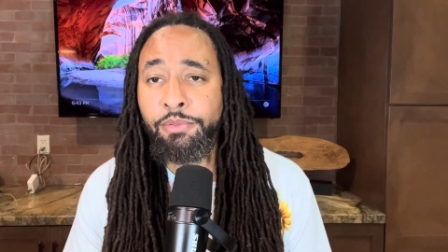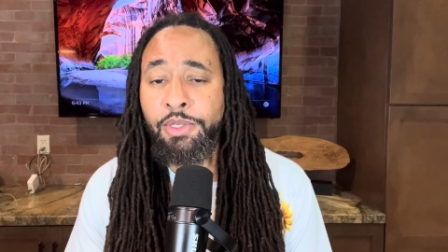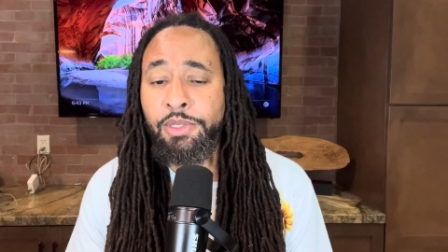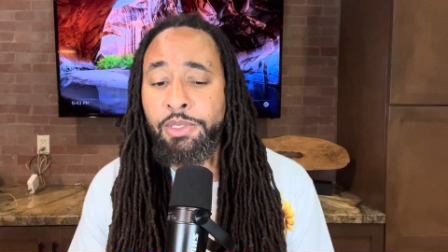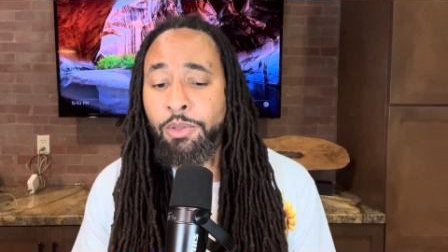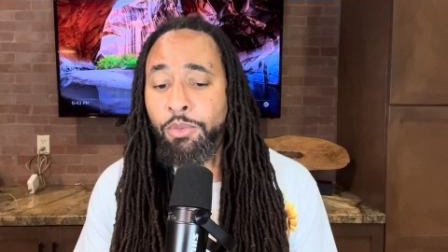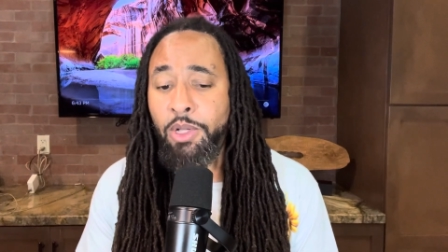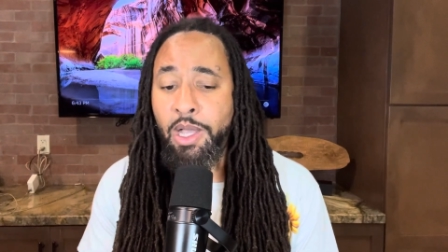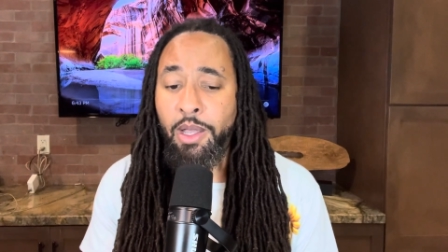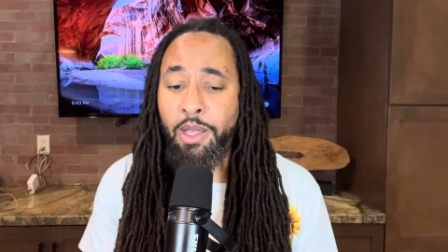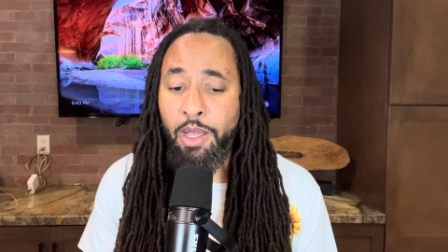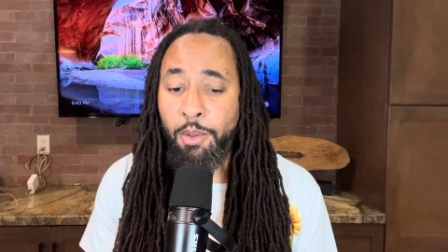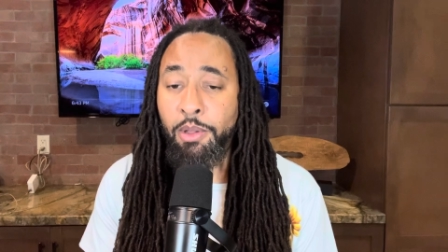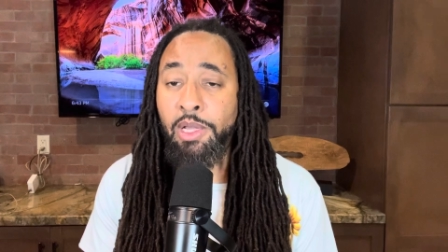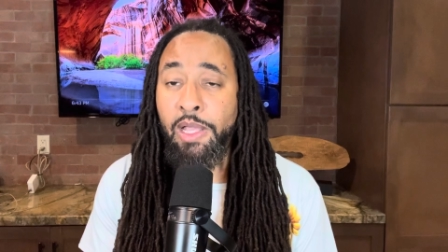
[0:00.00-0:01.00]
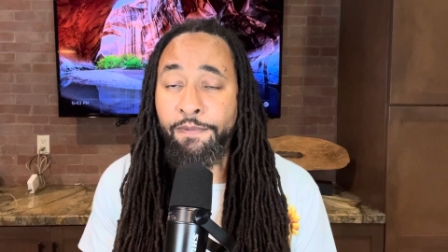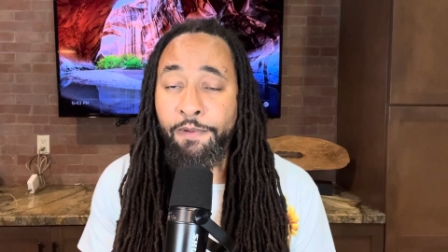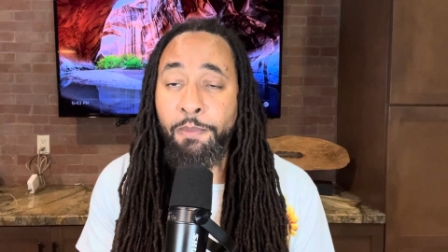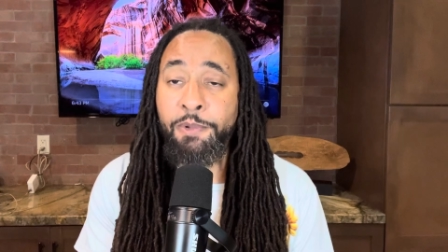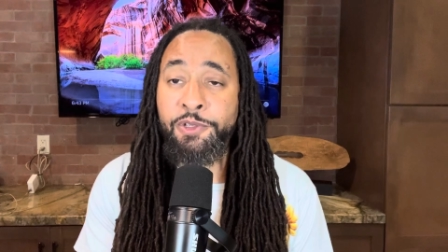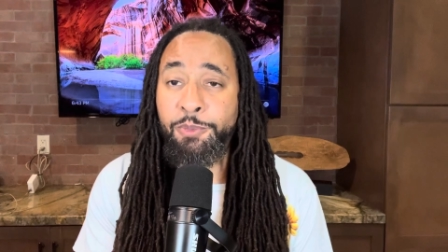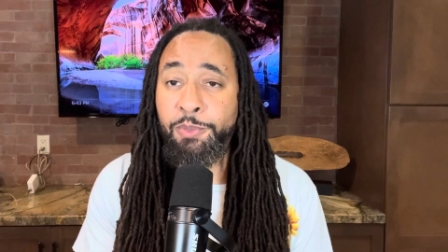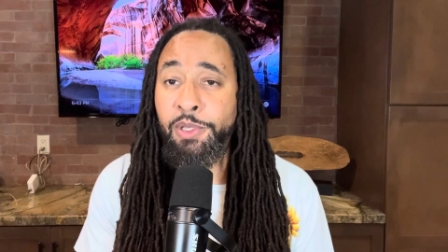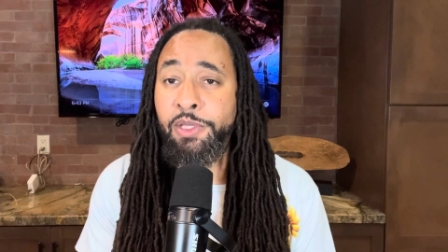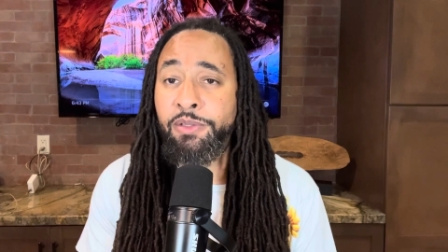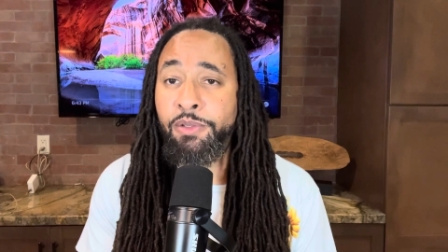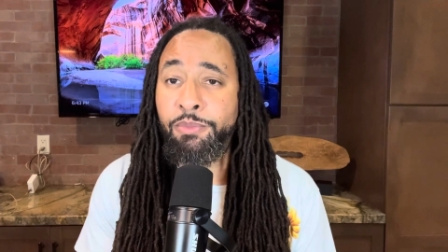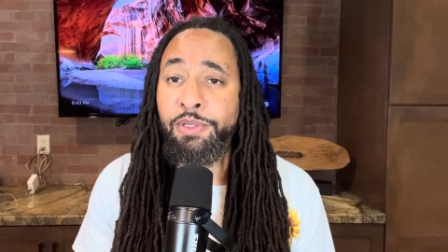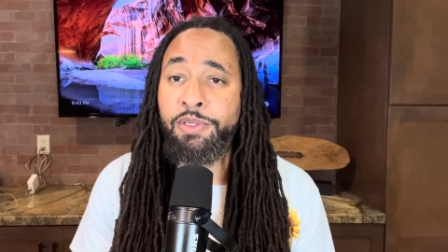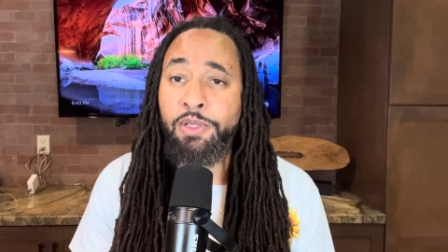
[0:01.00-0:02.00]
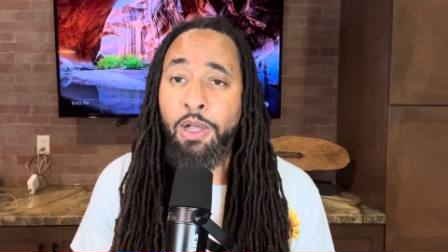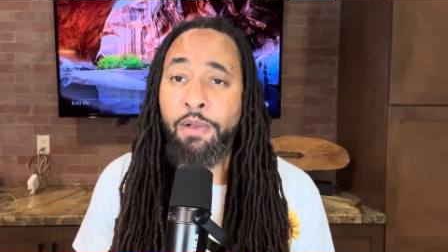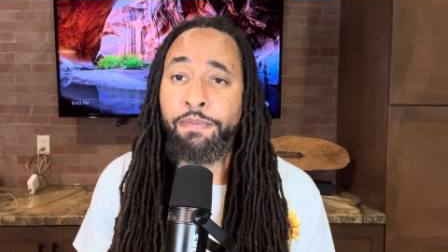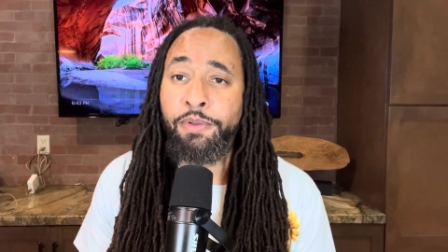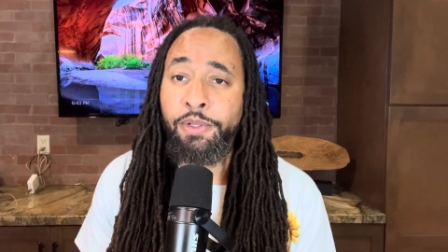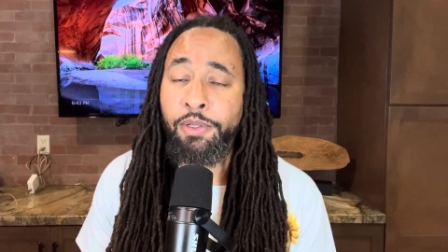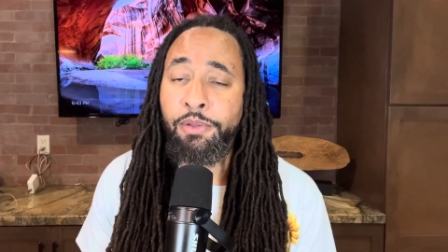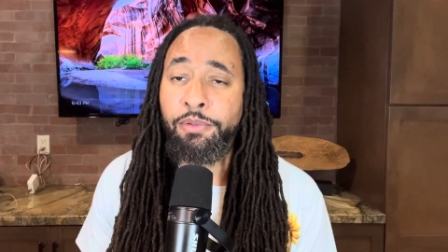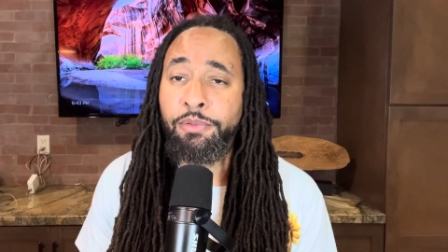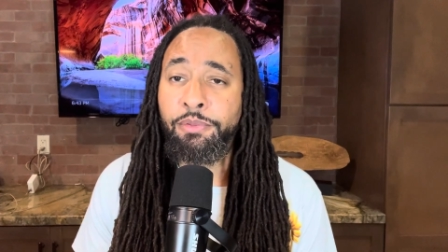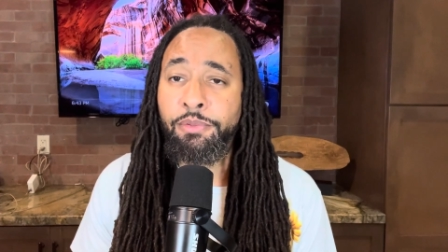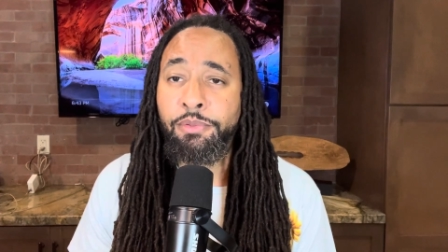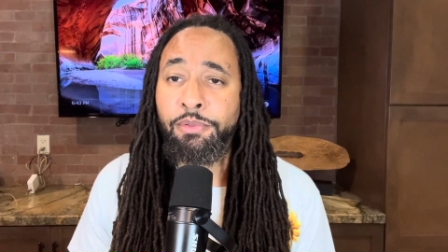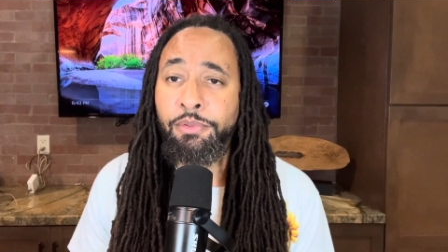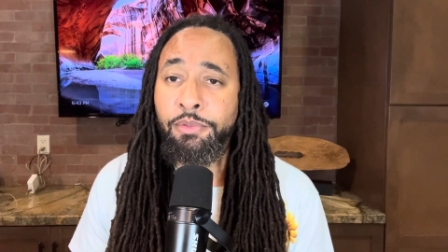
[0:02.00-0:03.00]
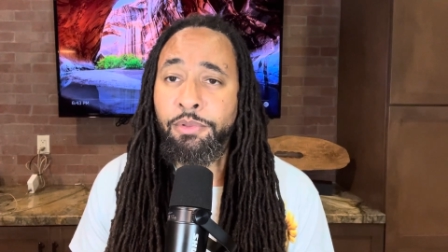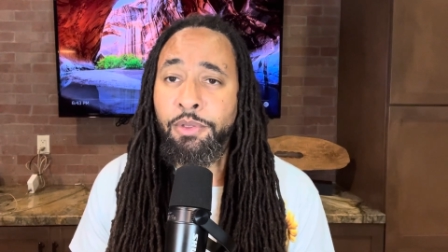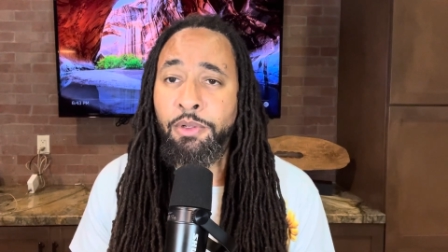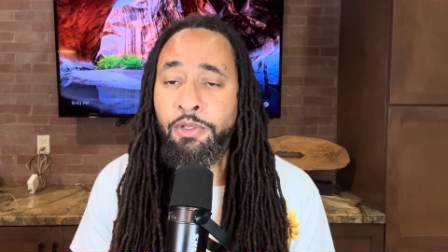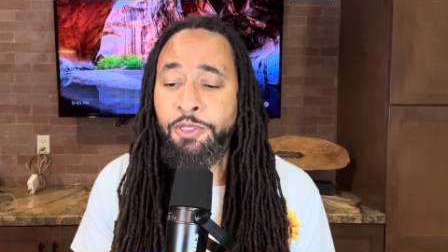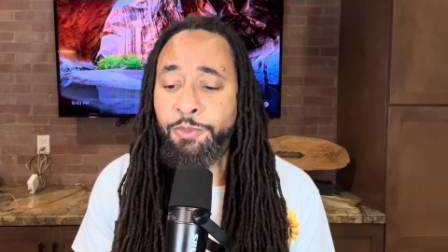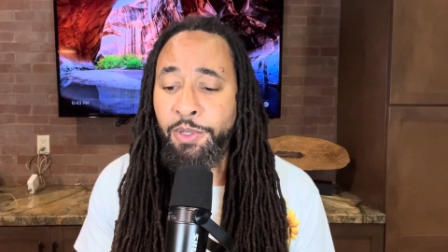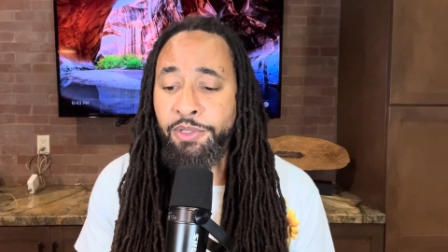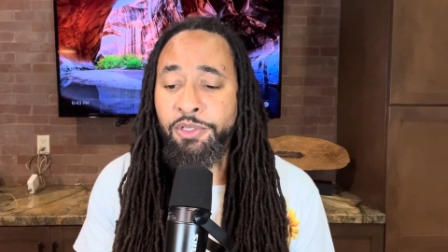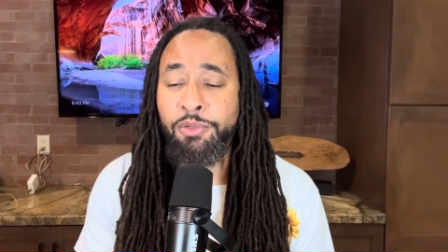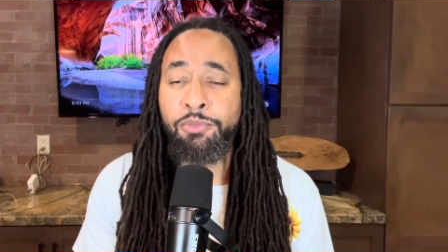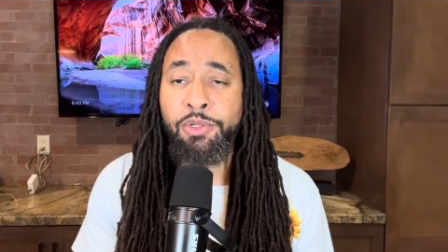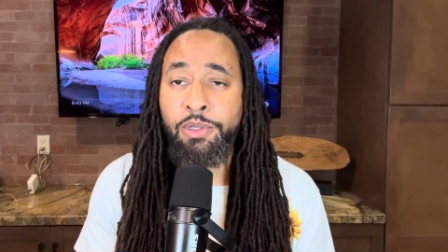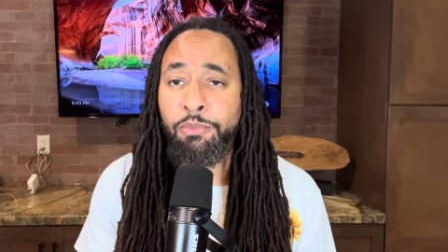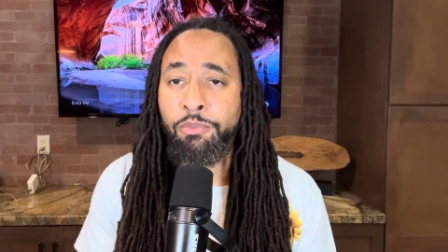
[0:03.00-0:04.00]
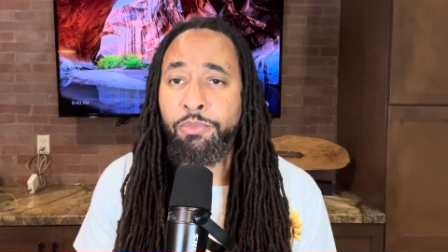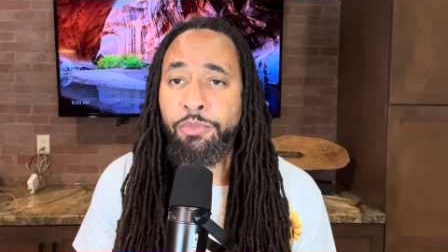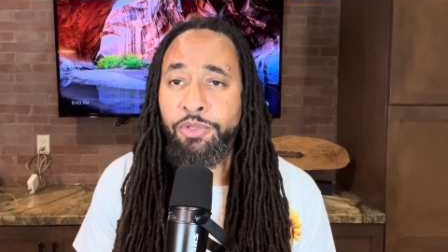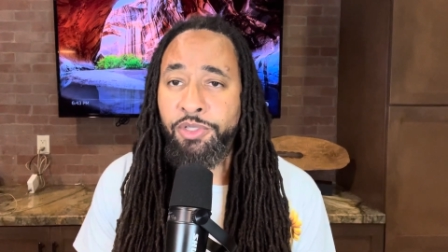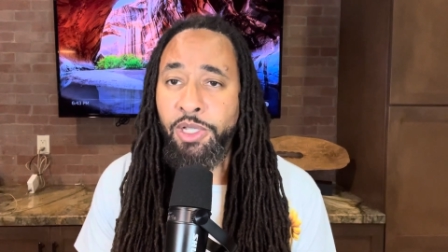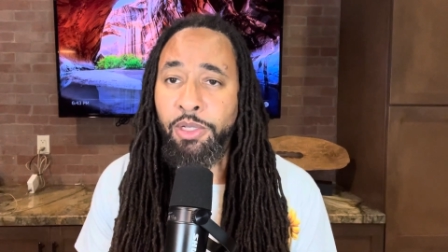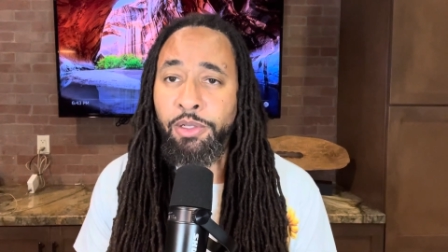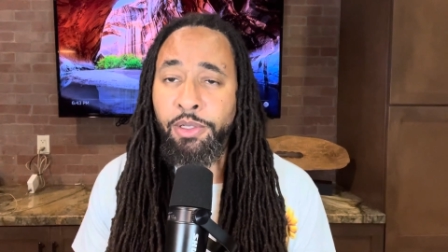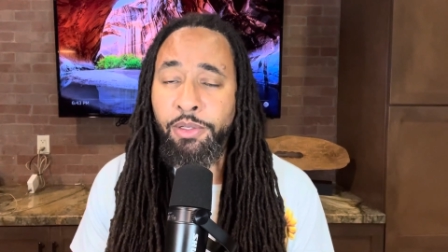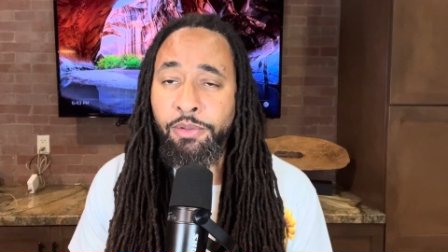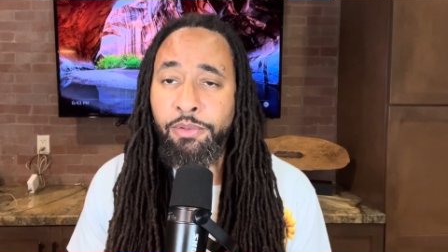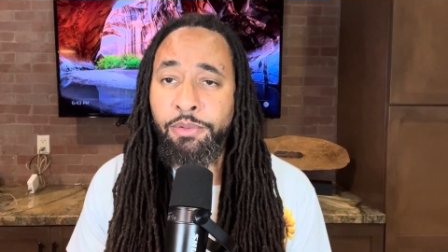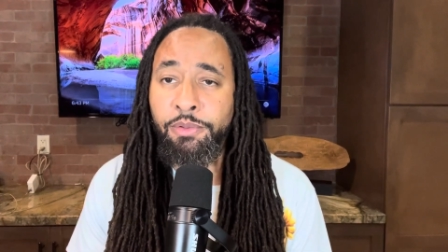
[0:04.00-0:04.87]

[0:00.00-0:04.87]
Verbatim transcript: He said, Well, I, I would like for him to speak to me softly, you know, speak to me gently. And